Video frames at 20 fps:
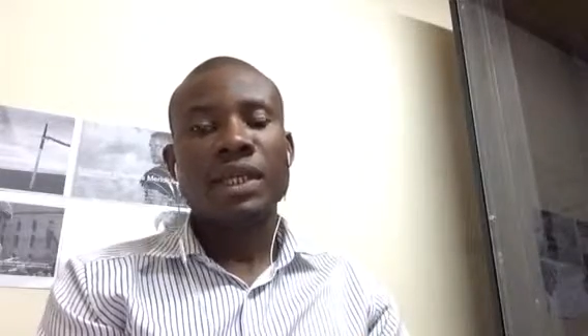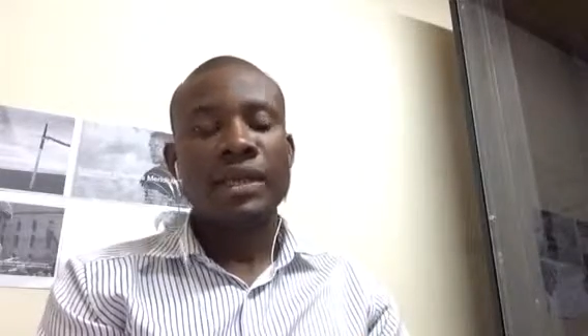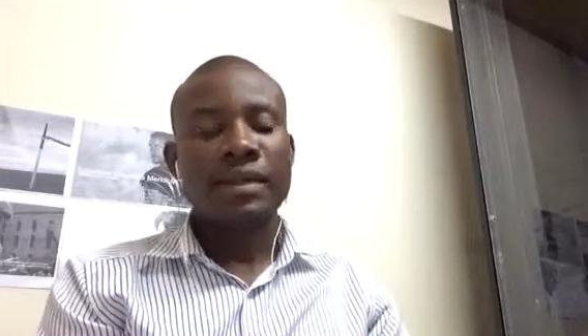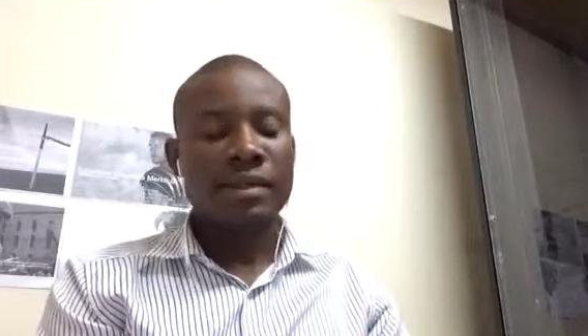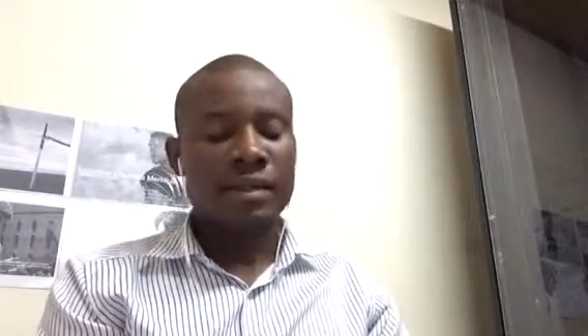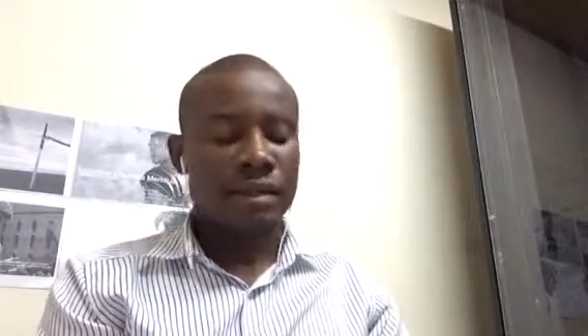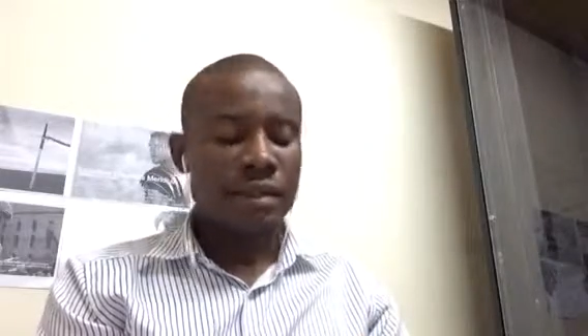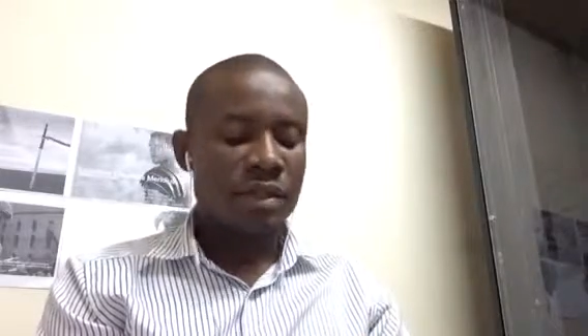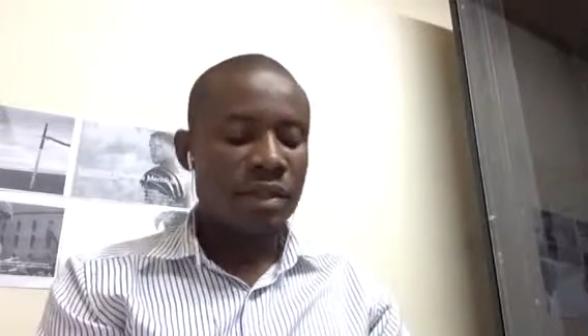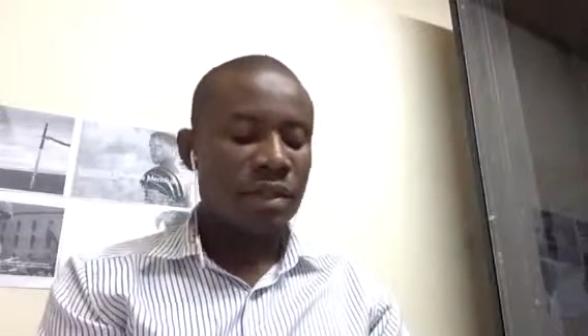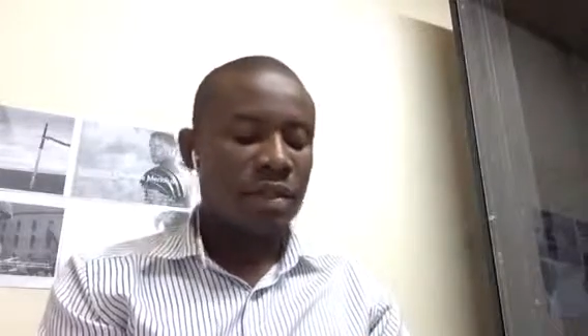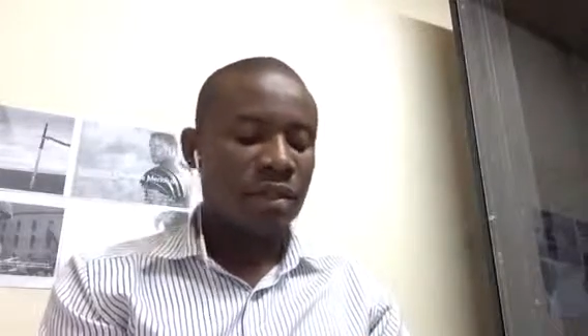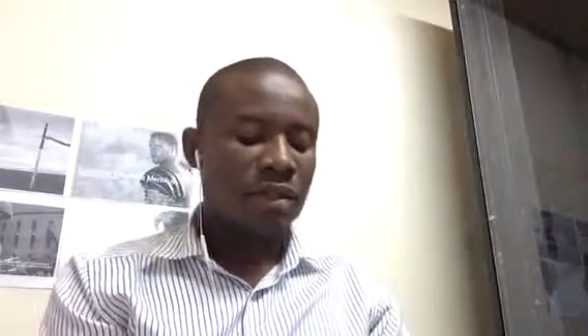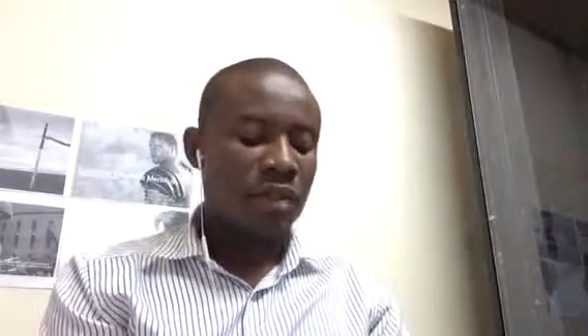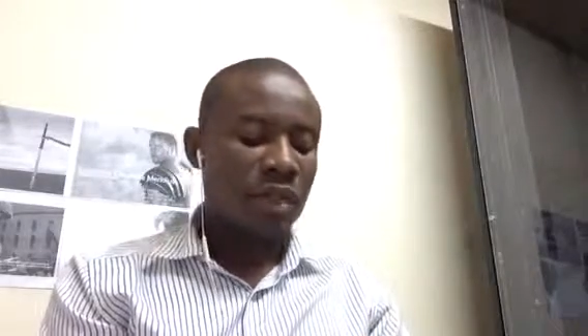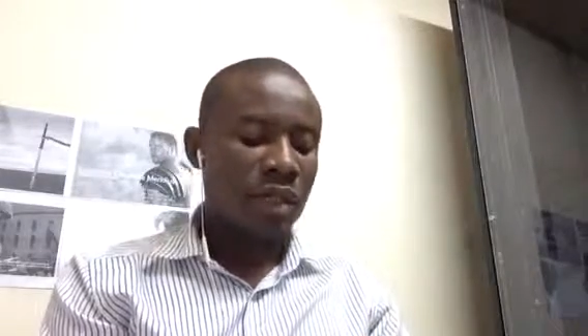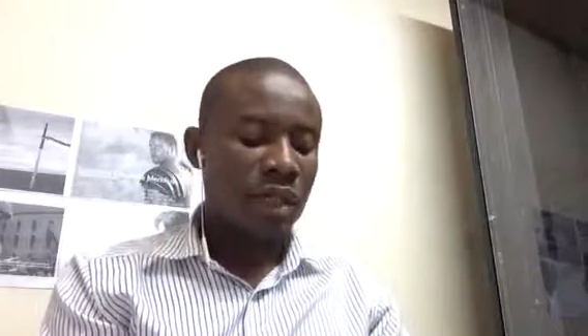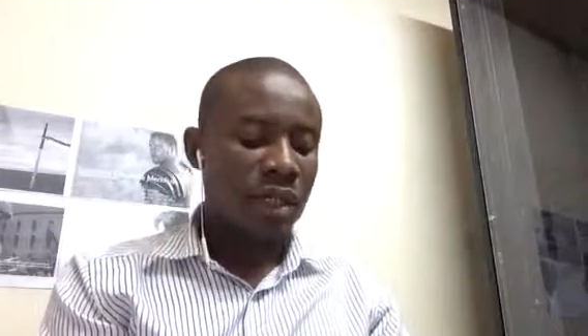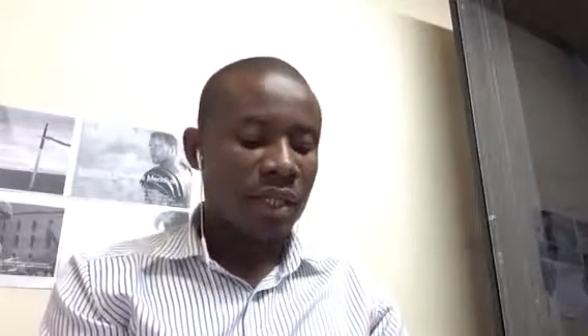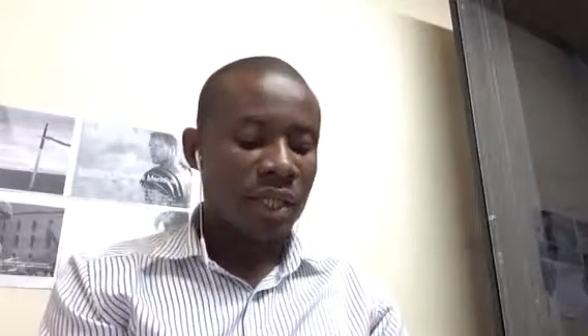in the source.
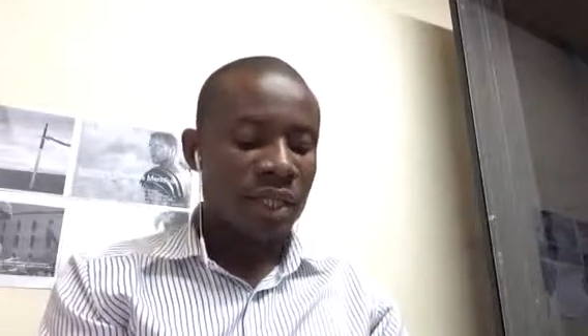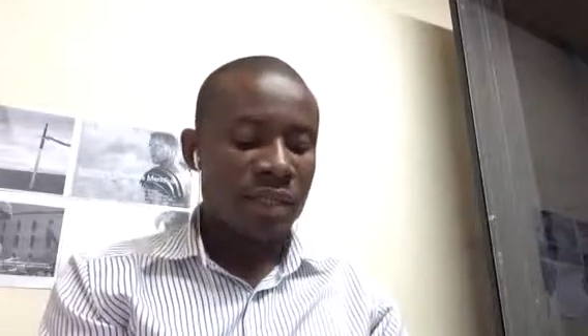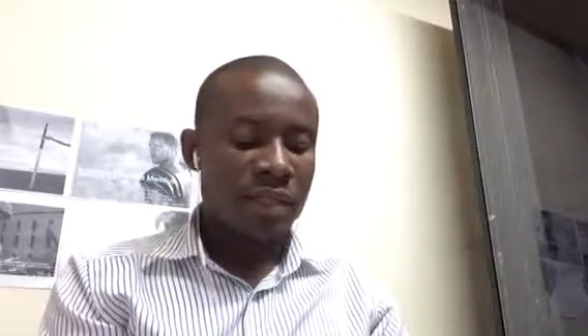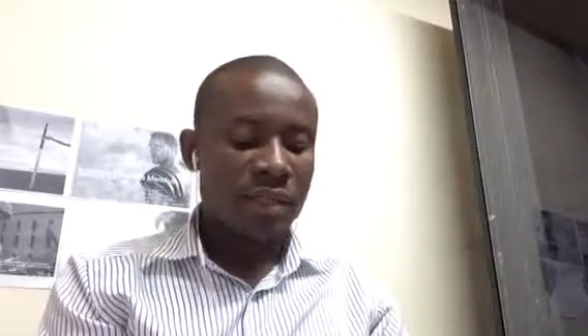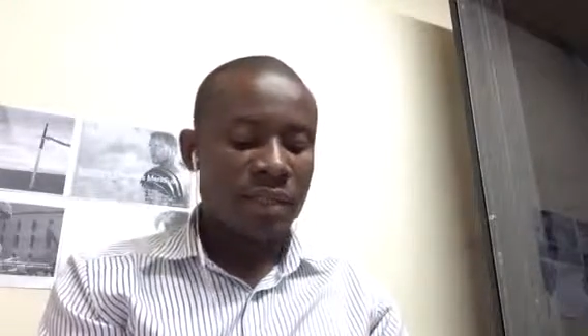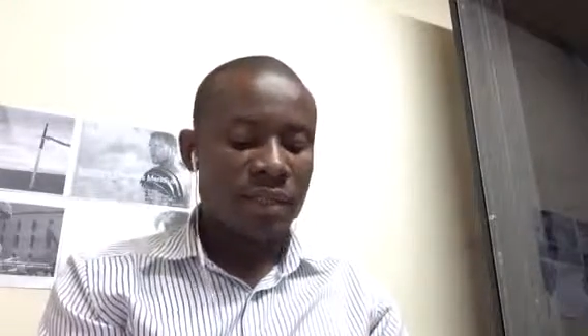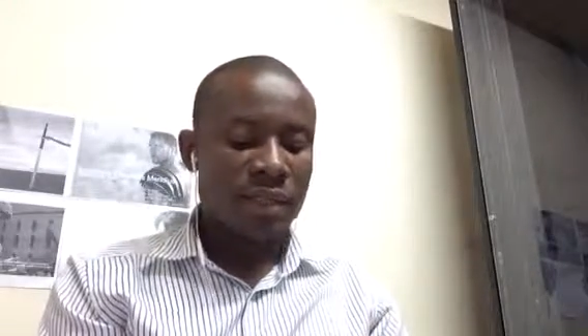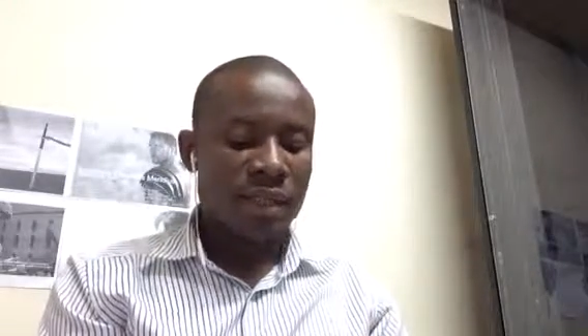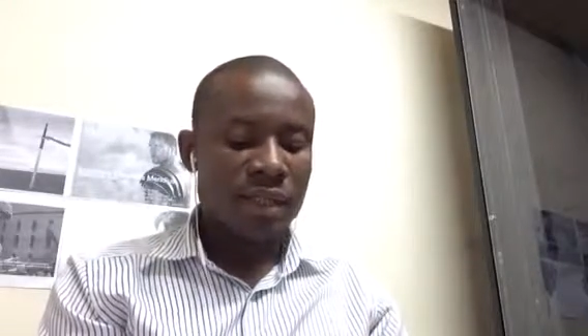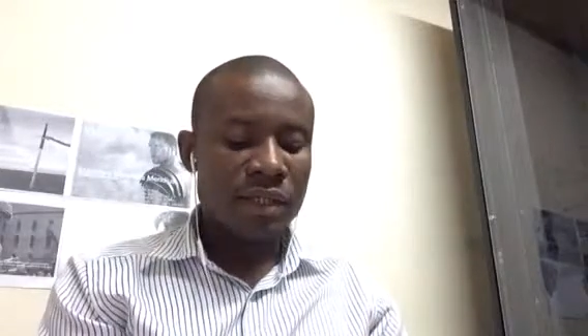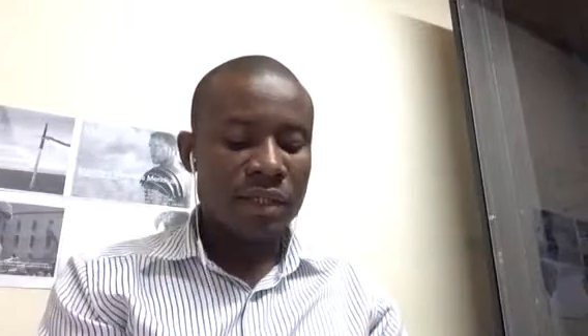Okay, that is